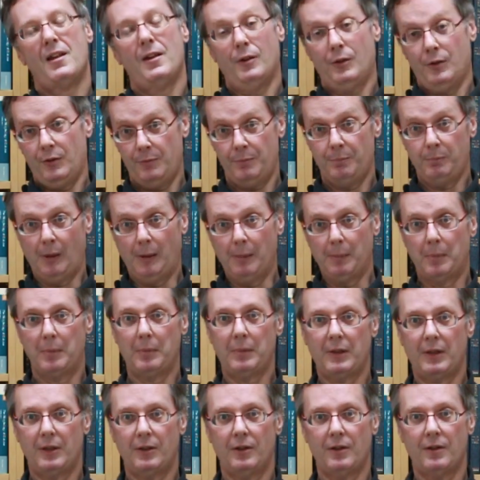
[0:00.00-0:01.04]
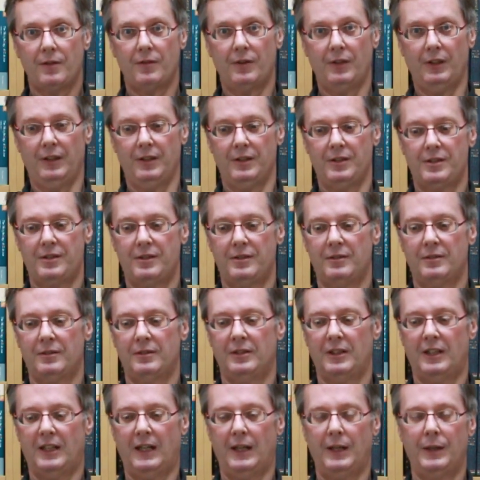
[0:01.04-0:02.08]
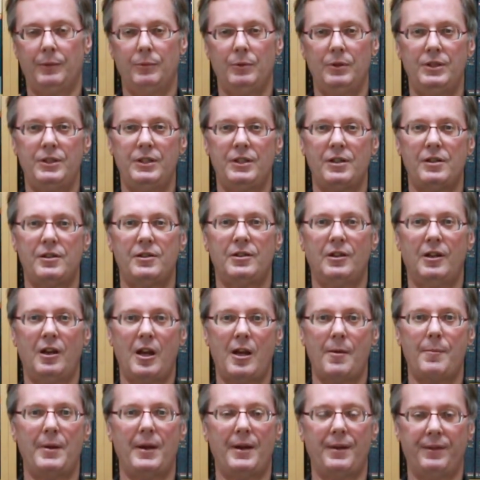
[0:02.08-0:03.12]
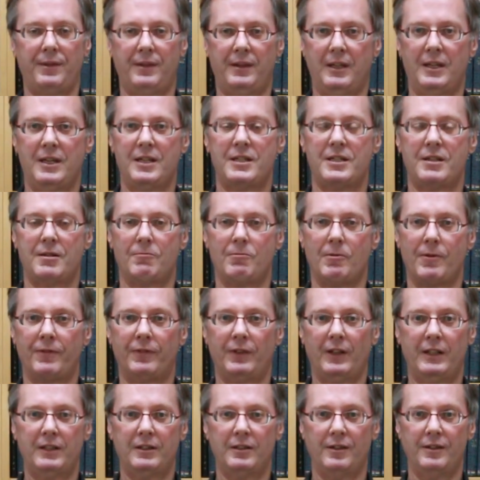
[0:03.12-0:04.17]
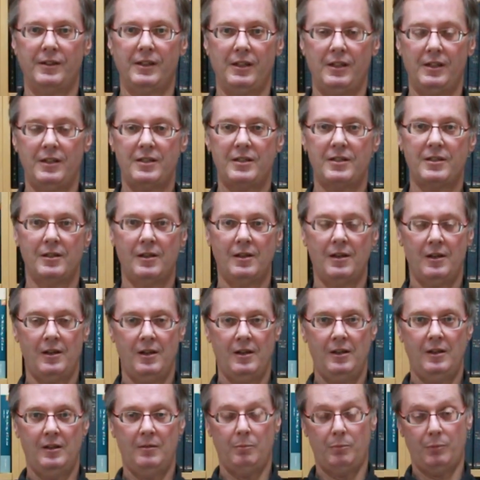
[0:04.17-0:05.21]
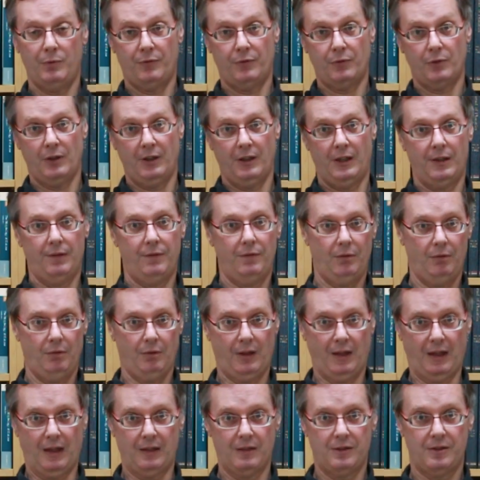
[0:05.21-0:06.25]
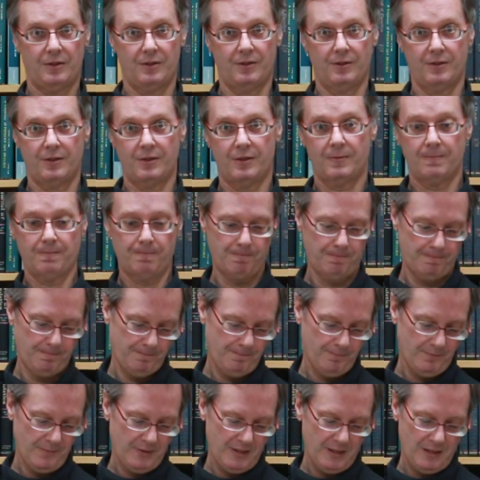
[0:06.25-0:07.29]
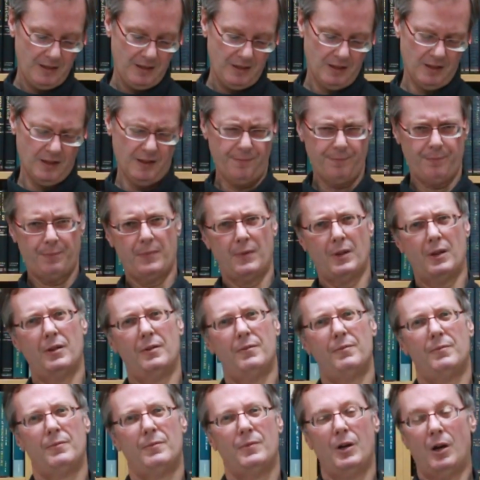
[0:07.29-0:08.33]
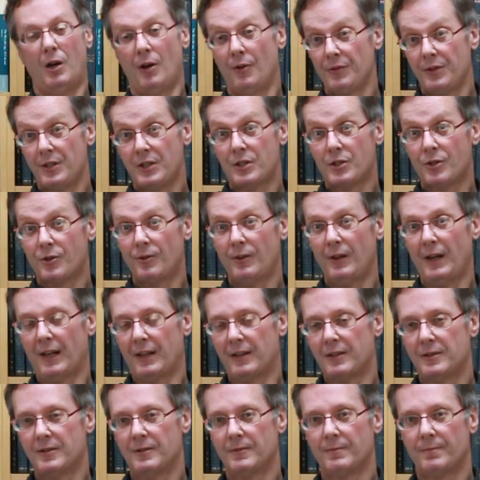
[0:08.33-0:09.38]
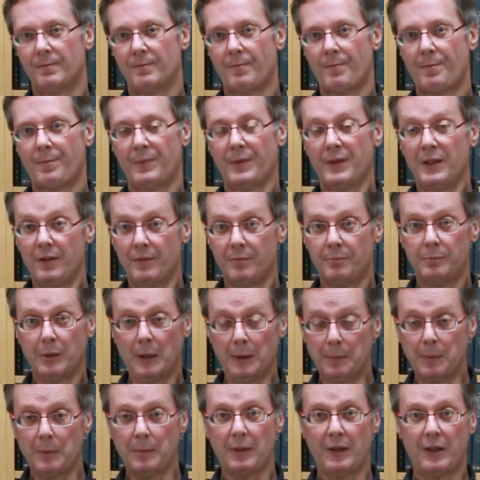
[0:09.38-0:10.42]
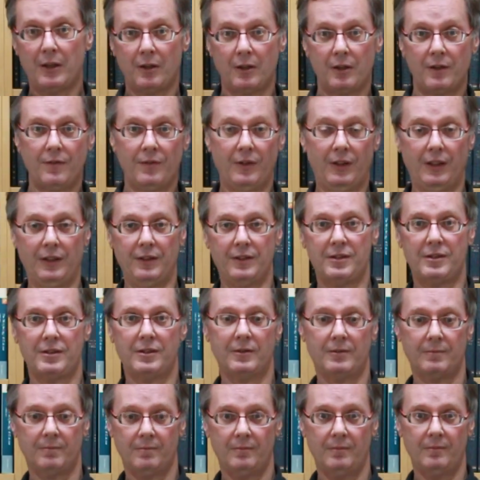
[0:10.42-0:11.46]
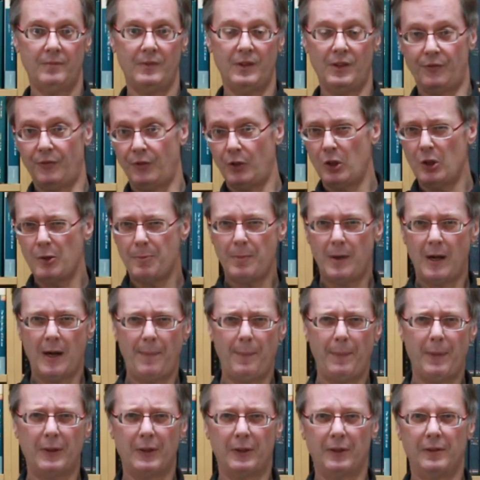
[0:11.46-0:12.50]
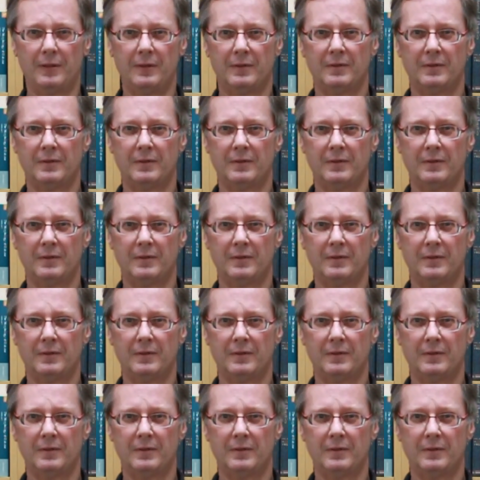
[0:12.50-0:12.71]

You've probably heard of these. I want you to talk about these and reflect on these before I give you any answers. Are these correct? You've probably heard of these. They're very popular.